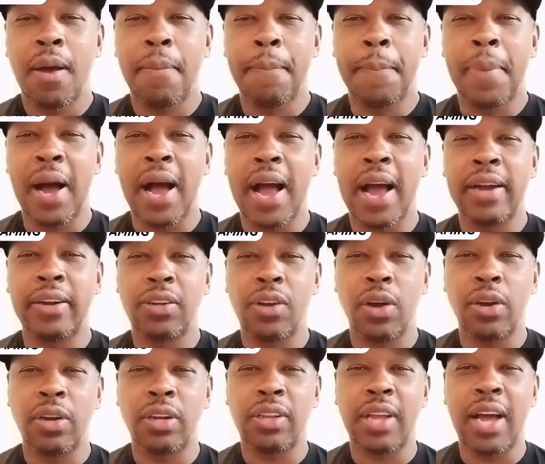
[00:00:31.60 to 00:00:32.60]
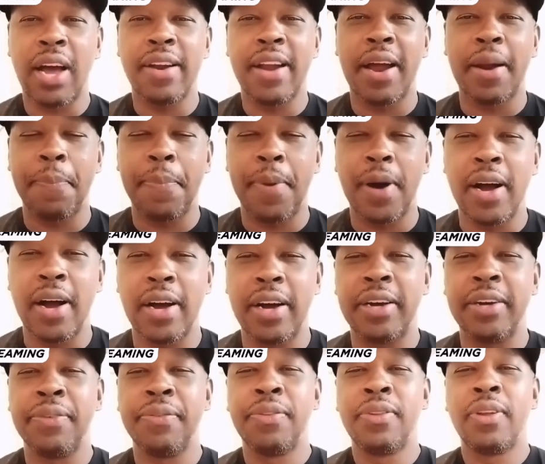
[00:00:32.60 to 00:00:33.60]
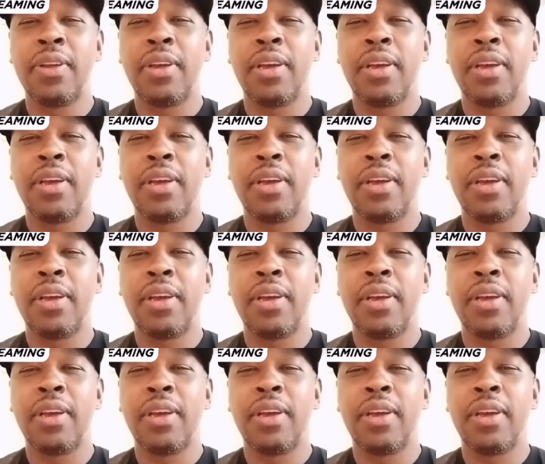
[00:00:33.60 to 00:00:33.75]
bond. His hundred thousand dollar bond,